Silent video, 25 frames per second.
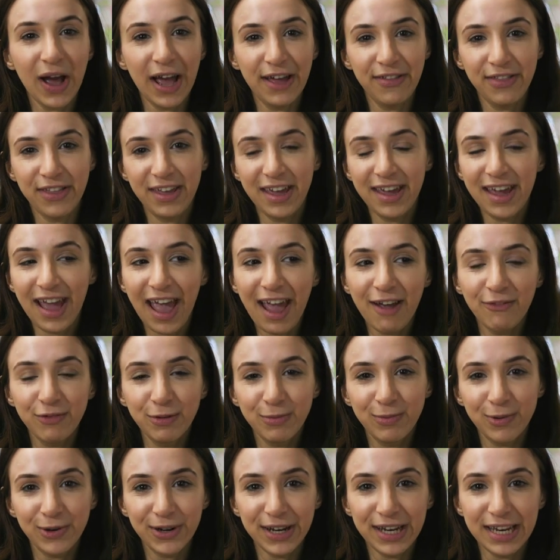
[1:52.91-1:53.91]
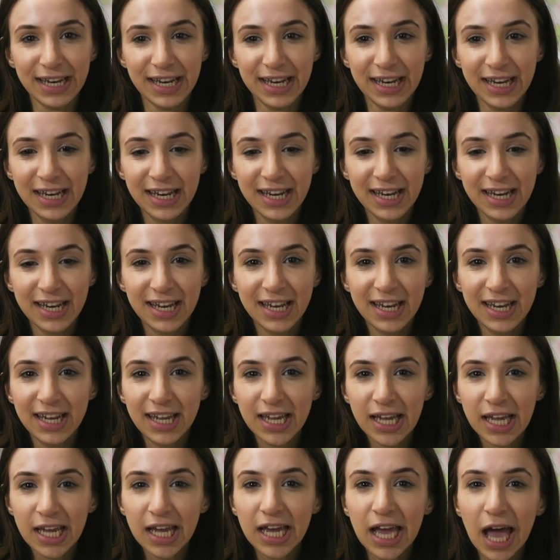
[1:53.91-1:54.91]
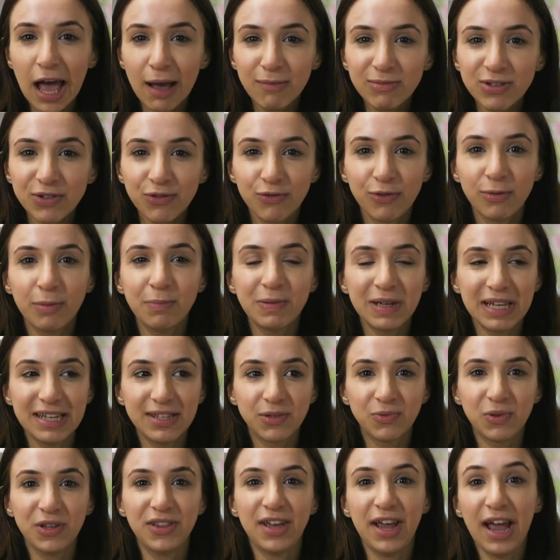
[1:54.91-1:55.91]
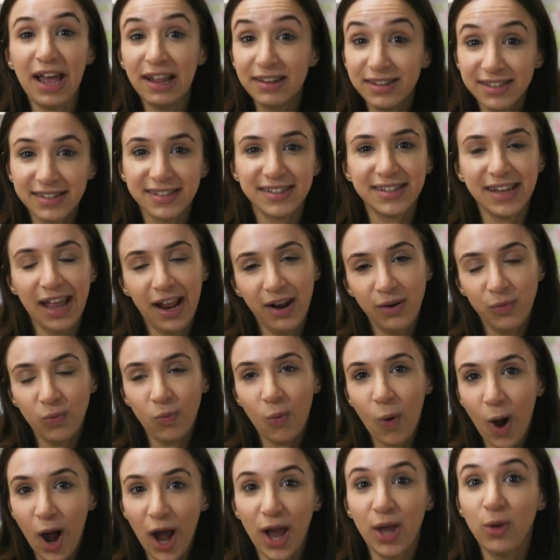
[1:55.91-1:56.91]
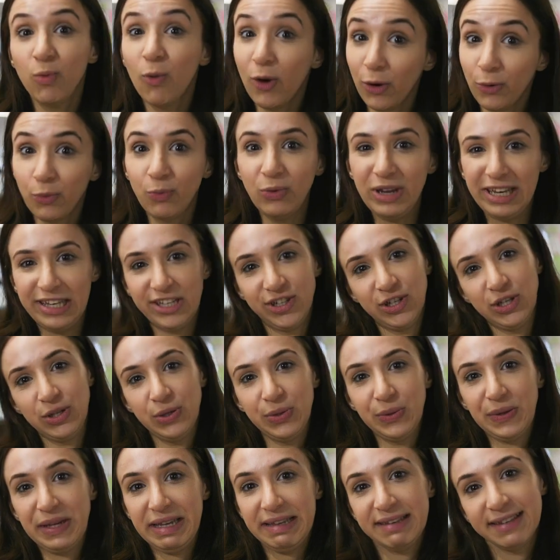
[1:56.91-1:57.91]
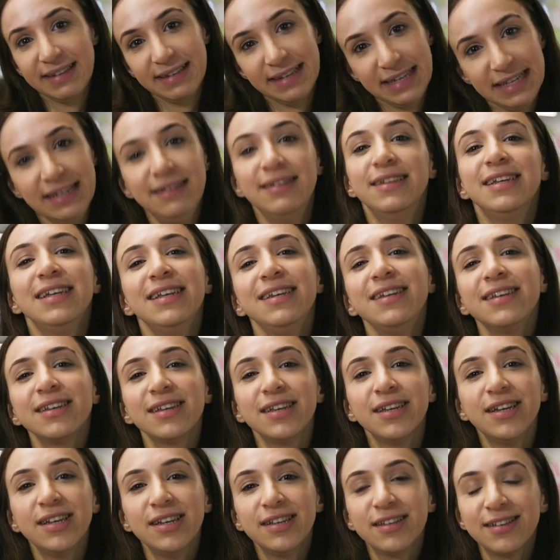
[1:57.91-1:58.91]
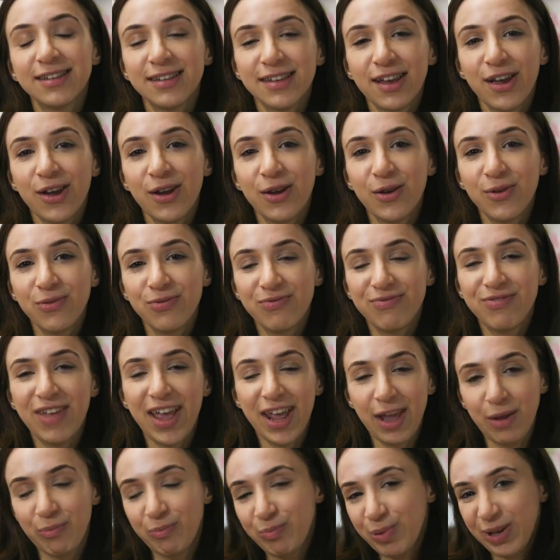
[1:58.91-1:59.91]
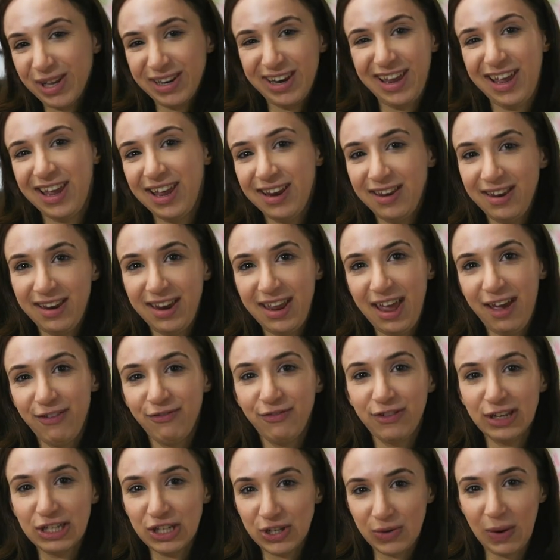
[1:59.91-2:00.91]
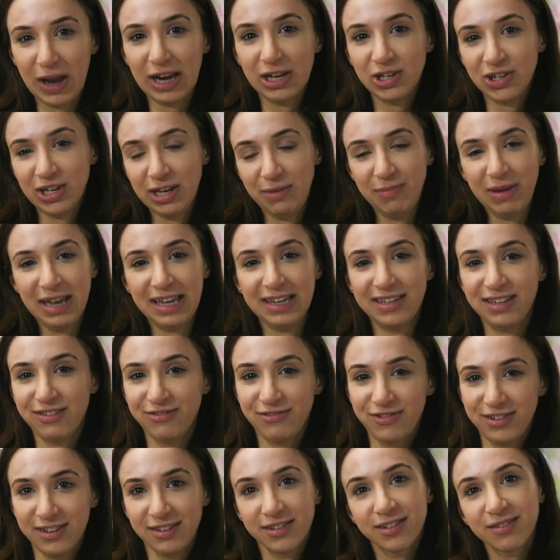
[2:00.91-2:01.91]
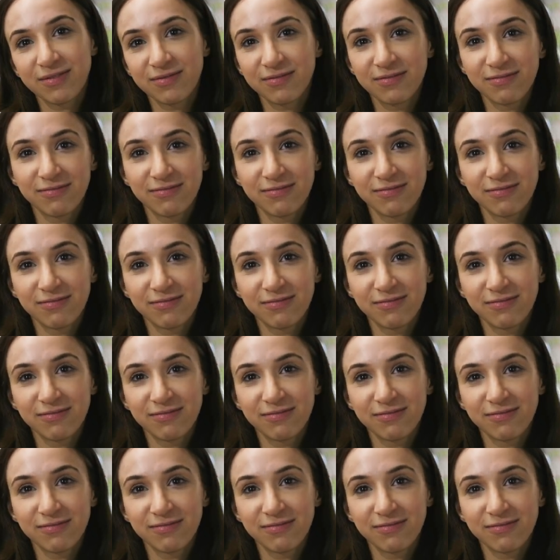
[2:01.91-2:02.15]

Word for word: I think everybody comes from a place where they understand why what we do is needed so they can put in the effort to actually make a difference.